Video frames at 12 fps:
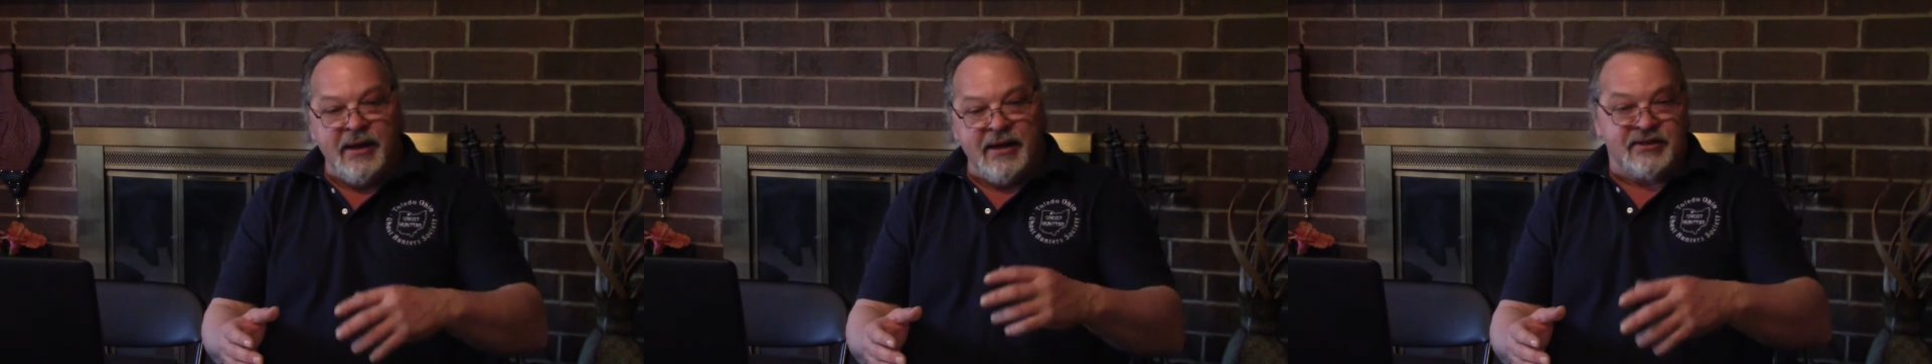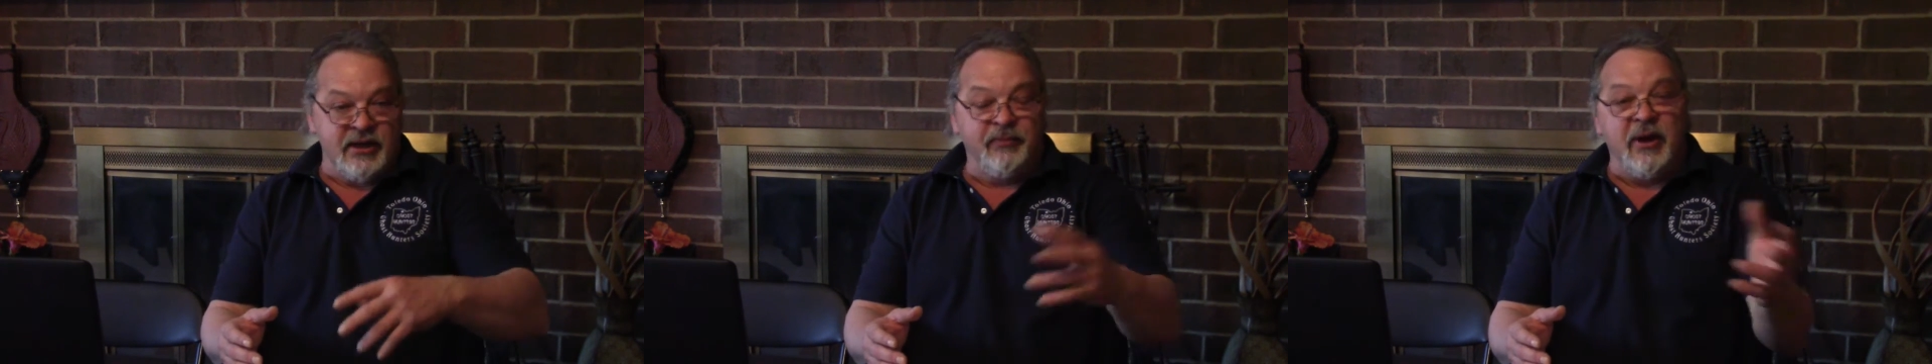
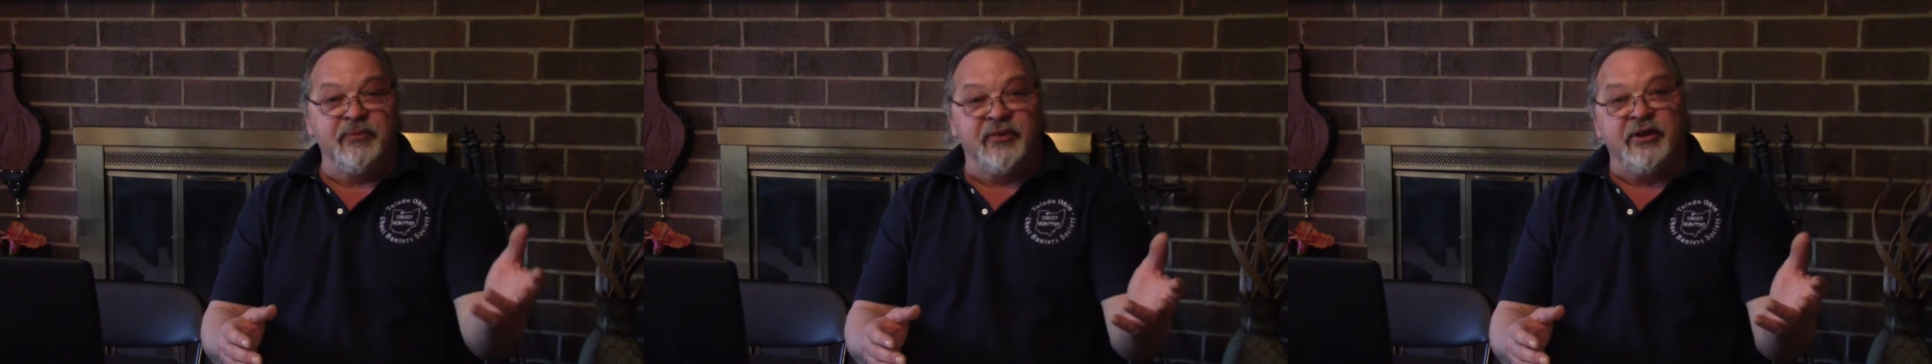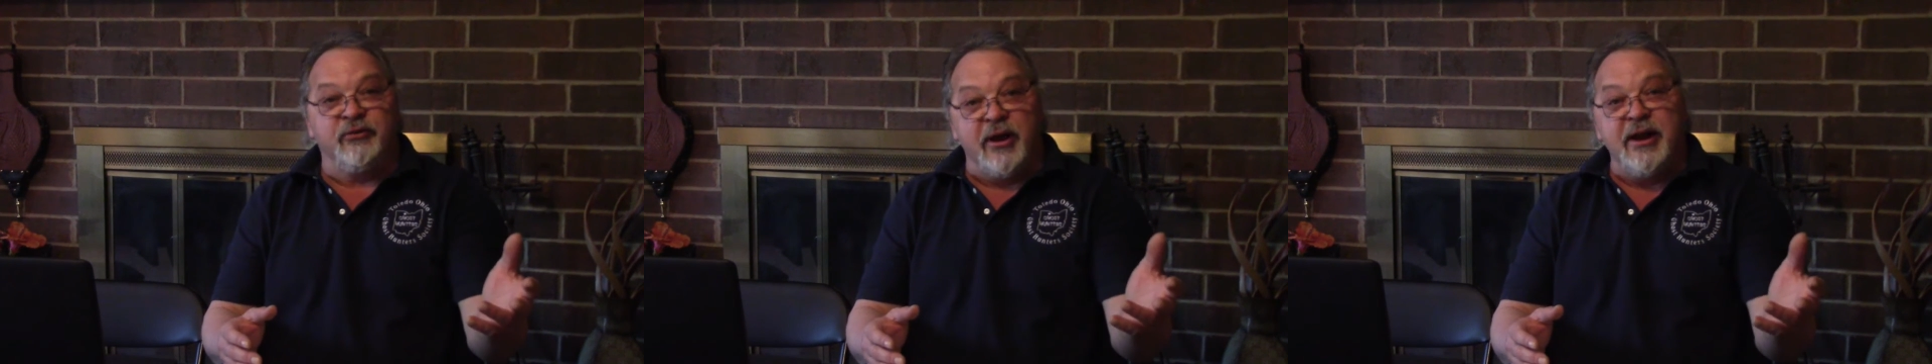and sometimes
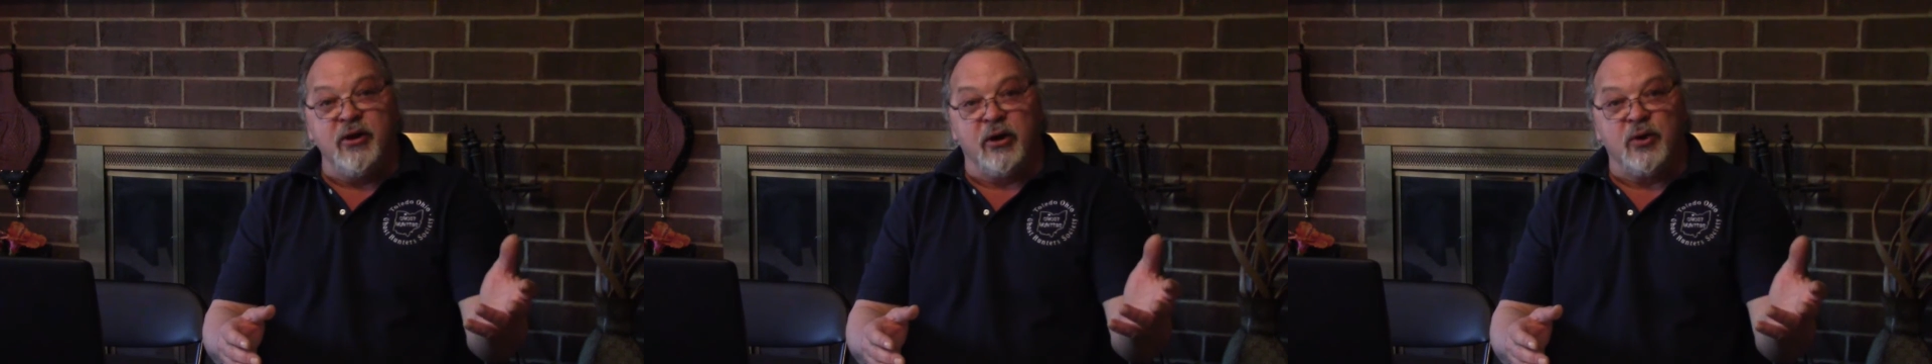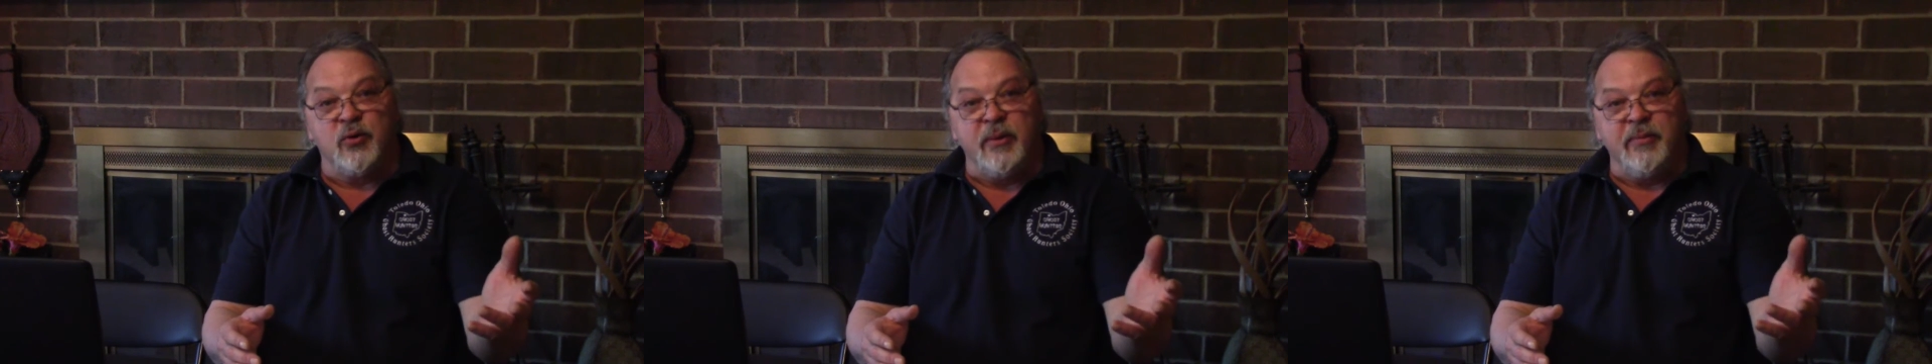they drain
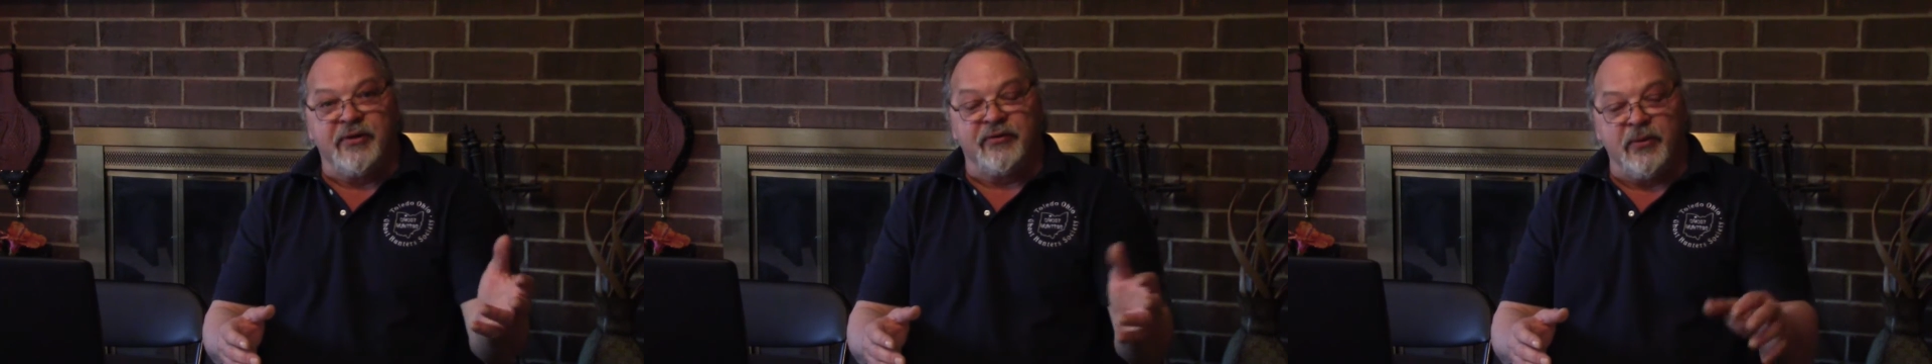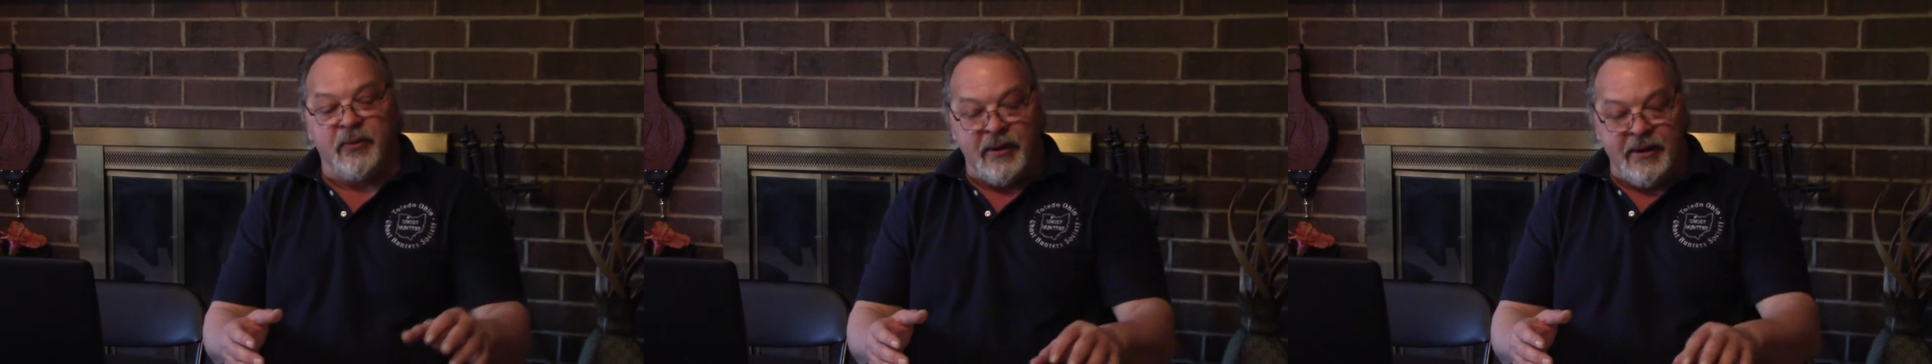our equipment.
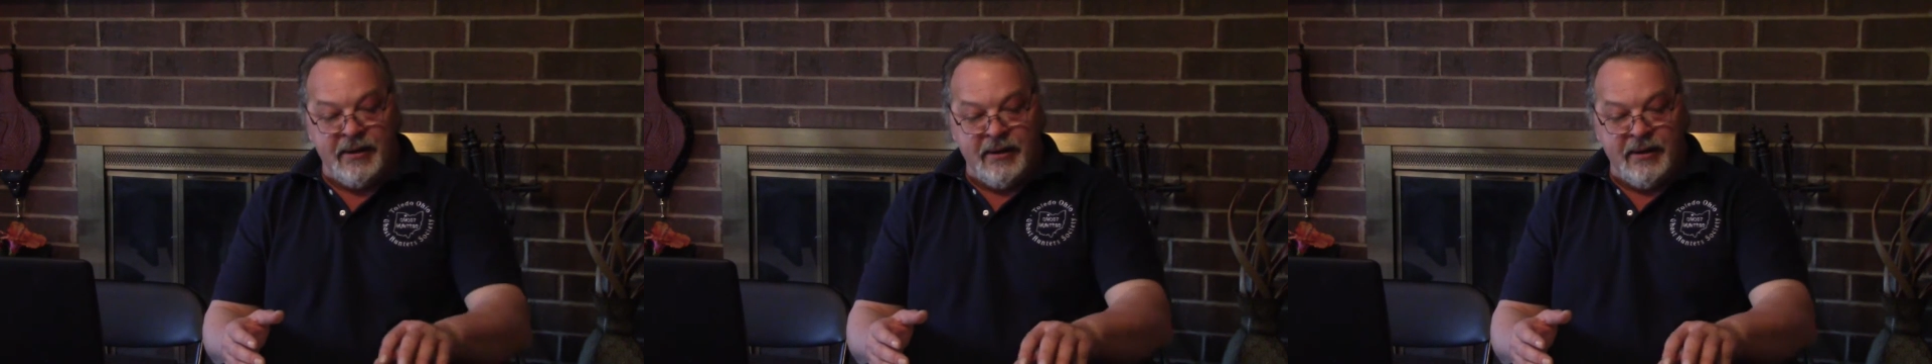So